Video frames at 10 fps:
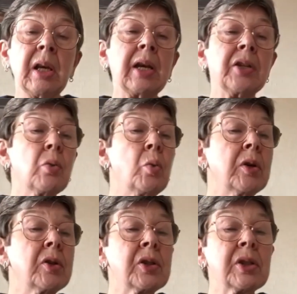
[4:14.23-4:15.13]
and at
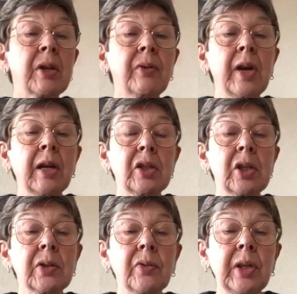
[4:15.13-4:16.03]
once fell at
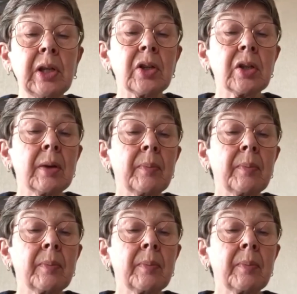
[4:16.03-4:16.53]
his feet.